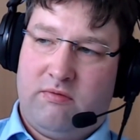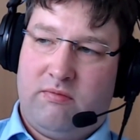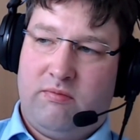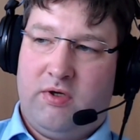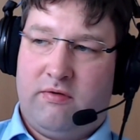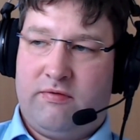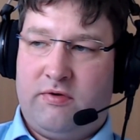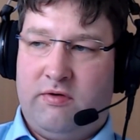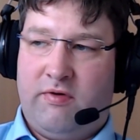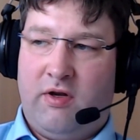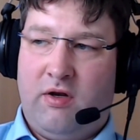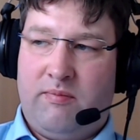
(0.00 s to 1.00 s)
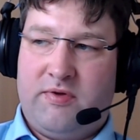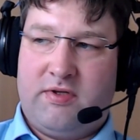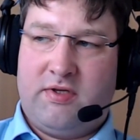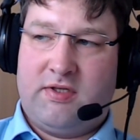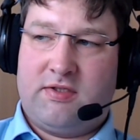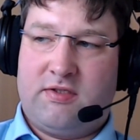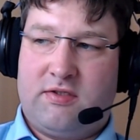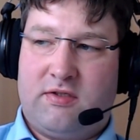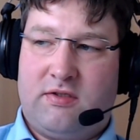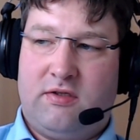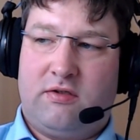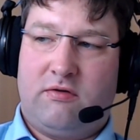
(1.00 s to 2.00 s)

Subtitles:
and we have developed this